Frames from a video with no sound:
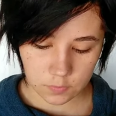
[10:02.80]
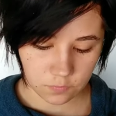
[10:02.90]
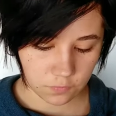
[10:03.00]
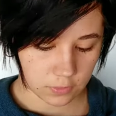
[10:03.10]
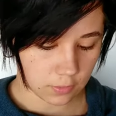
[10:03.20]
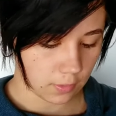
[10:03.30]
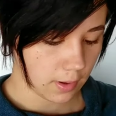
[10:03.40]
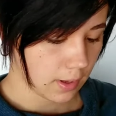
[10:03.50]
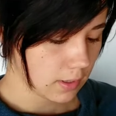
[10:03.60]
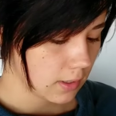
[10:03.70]
in figure
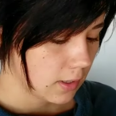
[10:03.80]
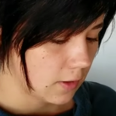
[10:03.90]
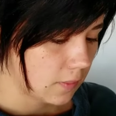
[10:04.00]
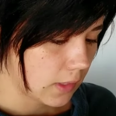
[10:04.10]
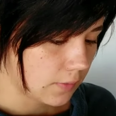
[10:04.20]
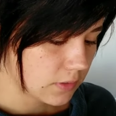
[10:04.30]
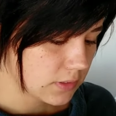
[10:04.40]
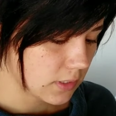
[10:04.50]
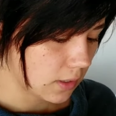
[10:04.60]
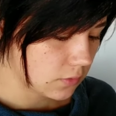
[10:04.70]
A, there is
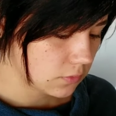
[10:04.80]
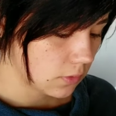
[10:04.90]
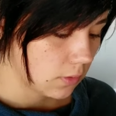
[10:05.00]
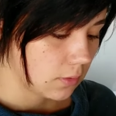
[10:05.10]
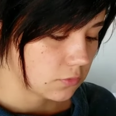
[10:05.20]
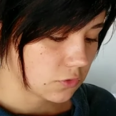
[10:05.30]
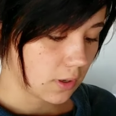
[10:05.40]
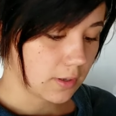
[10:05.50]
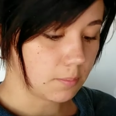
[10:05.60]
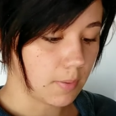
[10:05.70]

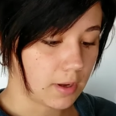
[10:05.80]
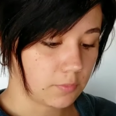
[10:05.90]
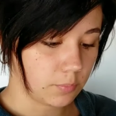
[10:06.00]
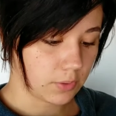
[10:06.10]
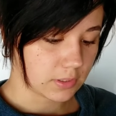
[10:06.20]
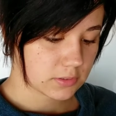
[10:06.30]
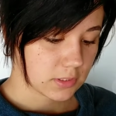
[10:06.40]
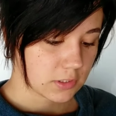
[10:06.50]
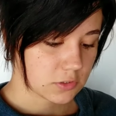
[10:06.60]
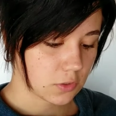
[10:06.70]
sun-dried mud bricks.
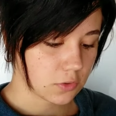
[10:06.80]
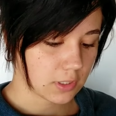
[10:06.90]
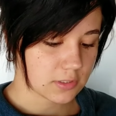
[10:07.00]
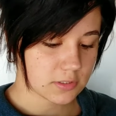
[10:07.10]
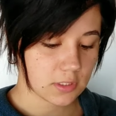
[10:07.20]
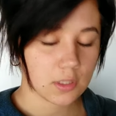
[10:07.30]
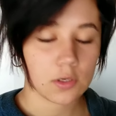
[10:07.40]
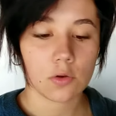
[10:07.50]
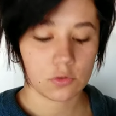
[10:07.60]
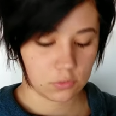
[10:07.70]
So you can see they
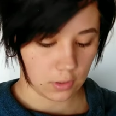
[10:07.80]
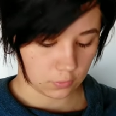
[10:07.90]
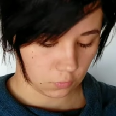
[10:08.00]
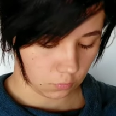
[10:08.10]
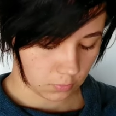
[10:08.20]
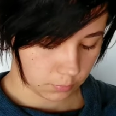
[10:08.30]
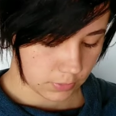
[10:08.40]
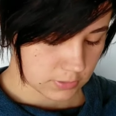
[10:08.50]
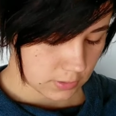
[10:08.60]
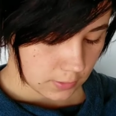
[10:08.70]
don't look like normal bricks